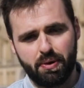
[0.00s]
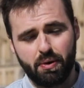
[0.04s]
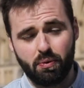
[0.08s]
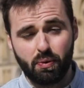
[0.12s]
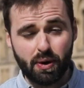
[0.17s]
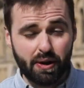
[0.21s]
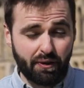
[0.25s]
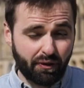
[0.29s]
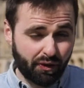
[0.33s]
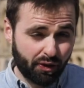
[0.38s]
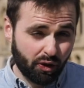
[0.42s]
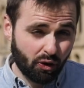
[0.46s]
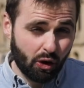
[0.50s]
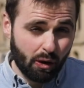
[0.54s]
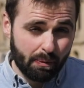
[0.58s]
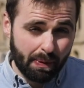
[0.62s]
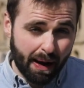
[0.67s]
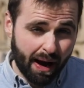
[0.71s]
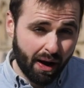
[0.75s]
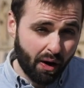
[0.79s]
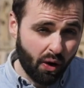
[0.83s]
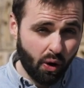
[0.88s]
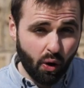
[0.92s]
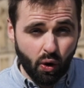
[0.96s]
We've thought
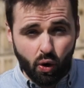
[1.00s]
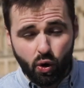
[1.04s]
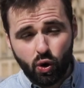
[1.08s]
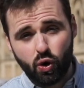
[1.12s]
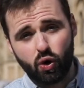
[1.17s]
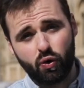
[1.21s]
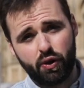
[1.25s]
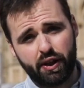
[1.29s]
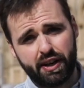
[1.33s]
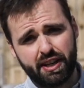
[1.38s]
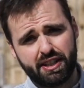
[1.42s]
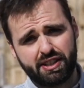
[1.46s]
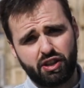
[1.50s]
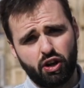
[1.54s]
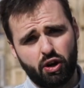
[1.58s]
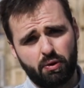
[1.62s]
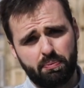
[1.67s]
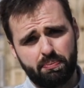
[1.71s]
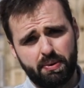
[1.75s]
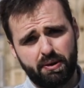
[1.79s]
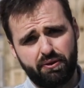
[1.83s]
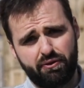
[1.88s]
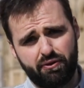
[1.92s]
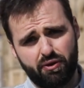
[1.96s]
about all that has
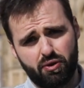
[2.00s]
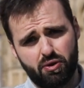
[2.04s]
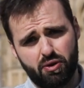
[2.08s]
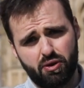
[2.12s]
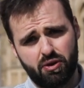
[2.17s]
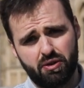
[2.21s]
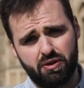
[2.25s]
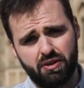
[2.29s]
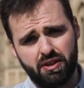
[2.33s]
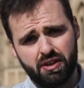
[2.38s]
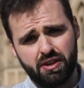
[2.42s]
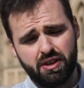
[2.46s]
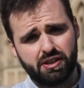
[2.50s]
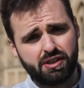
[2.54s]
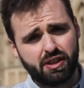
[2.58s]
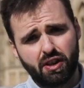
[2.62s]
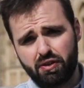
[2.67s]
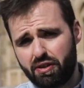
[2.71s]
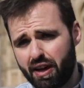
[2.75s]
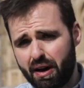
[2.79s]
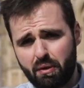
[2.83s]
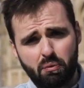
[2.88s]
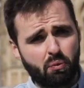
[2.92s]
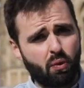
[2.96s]
gone before, so
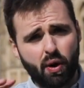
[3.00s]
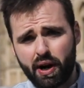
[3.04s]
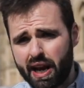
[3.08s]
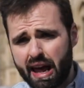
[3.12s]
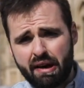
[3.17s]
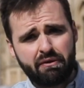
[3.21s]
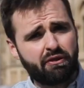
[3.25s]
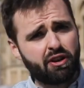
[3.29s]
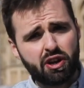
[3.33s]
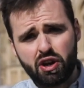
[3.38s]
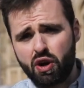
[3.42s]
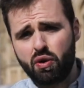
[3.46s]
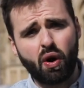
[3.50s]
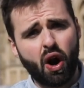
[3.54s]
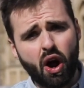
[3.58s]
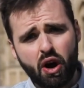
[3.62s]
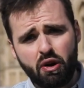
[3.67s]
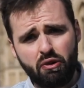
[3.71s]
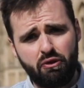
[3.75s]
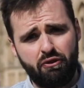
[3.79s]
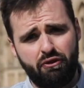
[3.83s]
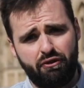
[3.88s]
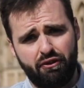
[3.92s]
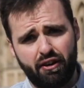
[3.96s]
that whatever your
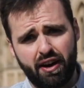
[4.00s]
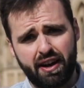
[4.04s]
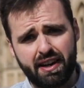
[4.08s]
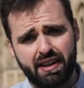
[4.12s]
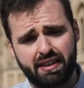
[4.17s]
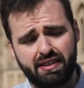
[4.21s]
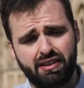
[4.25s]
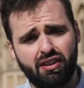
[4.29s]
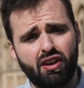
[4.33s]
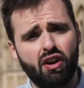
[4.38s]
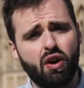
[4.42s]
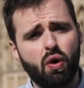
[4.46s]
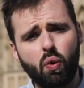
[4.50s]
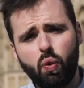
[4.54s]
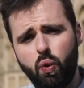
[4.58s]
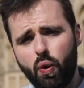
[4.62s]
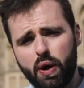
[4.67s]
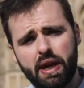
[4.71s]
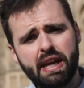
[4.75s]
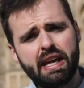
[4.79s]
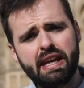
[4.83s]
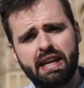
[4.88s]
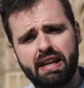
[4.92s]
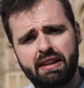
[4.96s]
own faith,
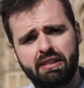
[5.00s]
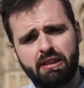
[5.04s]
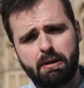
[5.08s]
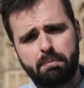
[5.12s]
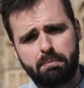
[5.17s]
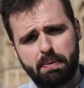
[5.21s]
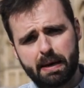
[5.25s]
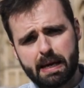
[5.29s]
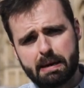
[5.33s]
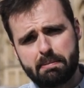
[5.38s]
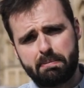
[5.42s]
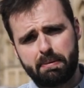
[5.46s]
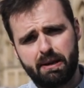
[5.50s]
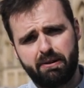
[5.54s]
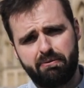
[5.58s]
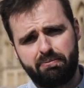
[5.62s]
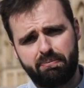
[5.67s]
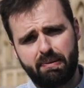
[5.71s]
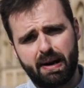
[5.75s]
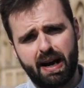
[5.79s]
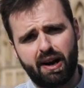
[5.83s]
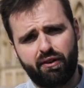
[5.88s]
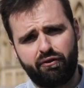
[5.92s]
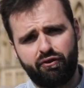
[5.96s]
we, the people of
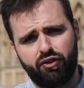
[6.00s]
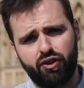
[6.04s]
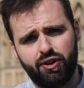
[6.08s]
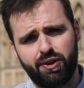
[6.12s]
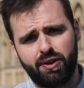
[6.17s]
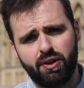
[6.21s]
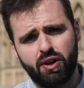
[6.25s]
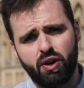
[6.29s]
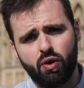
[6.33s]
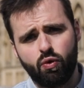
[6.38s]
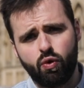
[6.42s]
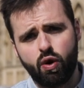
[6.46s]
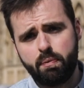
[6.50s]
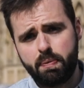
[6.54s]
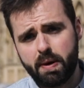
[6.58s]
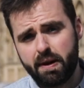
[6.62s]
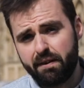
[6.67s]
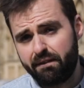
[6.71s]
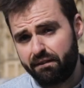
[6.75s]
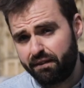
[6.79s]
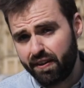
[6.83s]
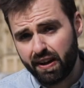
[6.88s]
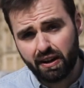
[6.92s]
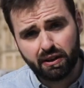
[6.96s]
Bradford, will be
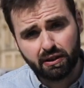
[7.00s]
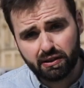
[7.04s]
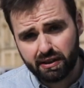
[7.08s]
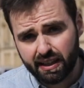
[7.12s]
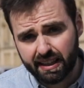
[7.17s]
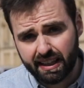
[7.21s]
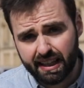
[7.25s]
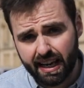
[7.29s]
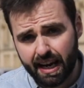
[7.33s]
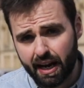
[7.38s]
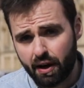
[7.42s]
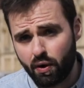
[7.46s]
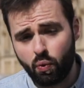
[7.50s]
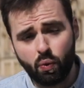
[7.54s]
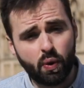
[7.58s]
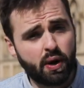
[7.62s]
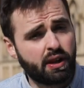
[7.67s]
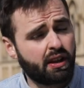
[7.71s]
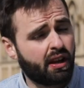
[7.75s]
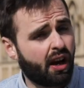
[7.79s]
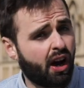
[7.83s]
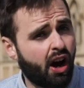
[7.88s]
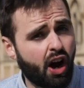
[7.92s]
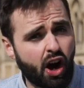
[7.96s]
filled again
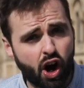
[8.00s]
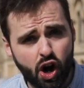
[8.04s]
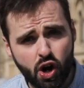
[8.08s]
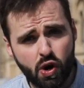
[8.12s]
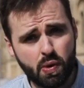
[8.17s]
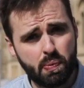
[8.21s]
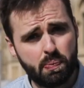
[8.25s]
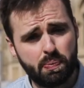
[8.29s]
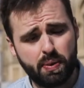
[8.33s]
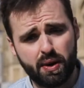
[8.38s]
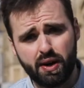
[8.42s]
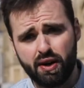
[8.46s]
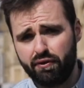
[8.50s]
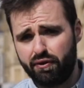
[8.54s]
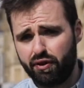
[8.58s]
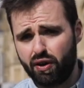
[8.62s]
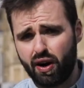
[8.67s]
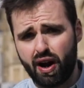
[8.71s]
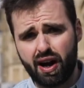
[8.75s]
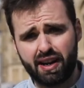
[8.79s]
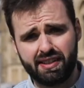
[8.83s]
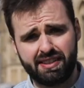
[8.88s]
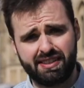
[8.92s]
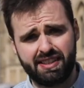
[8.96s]
with hope for
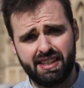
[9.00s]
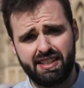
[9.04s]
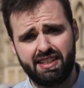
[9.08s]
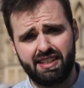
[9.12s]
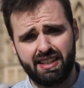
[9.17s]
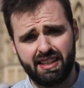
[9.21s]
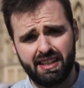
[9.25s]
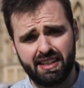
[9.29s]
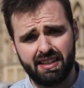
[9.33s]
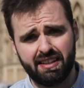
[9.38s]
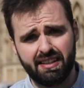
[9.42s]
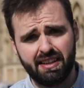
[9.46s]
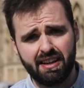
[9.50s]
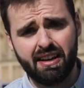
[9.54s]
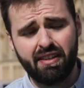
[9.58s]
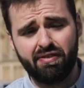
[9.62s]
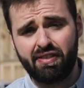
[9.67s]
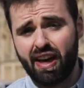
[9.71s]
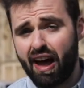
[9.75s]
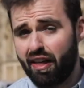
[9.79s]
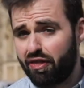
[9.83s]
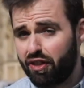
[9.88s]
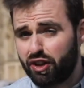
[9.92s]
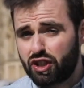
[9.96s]
our city,
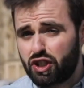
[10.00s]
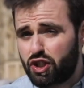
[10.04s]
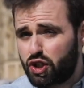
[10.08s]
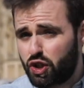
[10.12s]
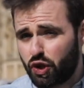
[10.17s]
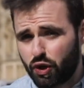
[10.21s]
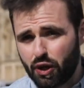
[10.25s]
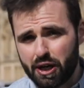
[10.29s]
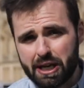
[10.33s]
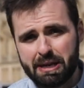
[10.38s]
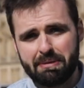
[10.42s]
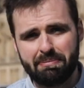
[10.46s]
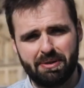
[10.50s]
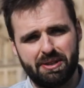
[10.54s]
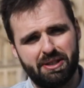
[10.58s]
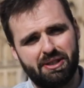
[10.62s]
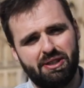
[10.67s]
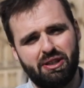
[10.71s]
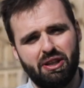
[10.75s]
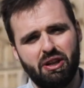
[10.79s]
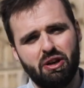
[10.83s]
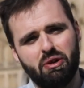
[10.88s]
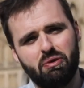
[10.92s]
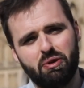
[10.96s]
that the
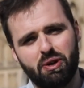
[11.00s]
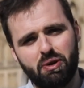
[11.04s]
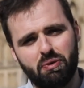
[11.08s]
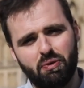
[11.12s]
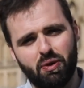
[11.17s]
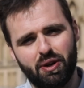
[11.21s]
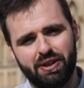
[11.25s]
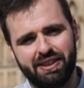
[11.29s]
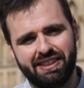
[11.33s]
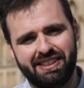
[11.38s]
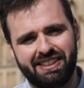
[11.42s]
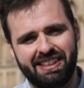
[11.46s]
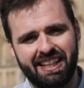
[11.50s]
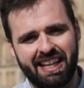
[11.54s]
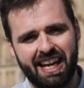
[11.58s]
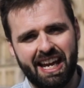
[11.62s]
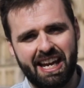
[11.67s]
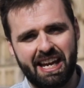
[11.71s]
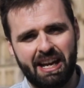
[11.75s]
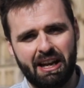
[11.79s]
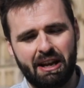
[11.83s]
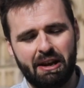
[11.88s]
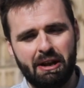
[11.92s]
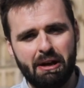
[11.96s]
dreamers would once
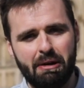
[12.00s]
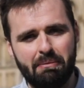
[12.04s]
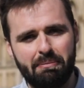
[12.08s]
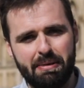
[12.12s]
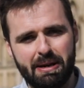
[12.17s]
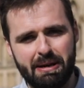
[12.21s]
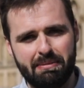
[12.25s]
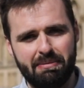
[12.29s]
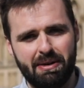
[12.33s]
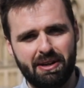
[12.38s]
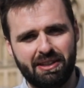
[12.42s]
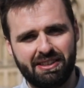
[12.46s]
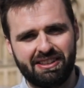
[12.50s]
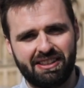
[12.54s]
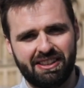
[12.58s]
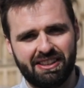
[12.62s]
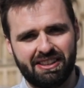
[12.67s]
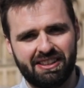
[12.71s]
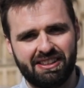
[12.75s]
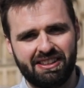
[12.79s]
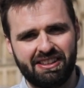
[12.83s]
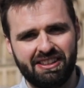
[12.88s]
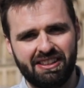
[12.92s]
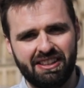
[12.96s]
again be amongst
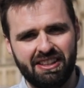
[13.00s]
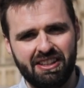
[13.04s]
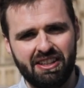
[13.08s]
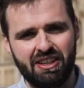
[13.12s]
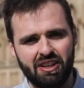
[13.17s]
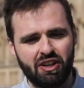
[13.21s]
us.